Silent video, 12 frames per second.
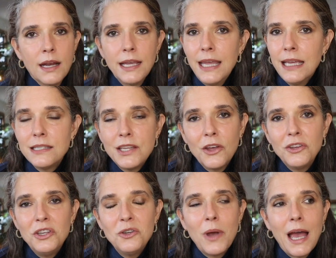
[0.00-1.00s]
And I can't tell
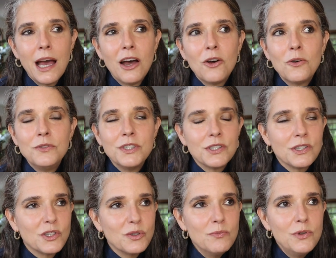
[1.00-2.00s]
you how
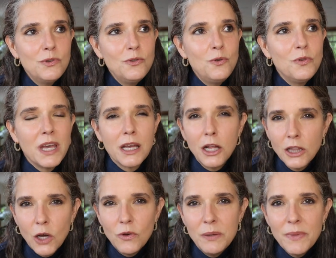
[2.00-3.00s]
just smooth smooth and
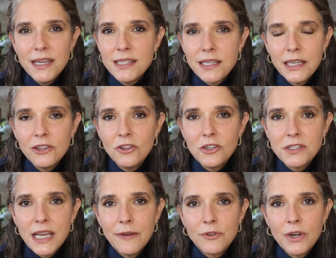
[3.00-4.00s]
glowy my skin looks
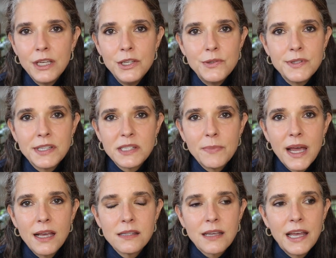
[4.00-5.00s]
after I use this mask.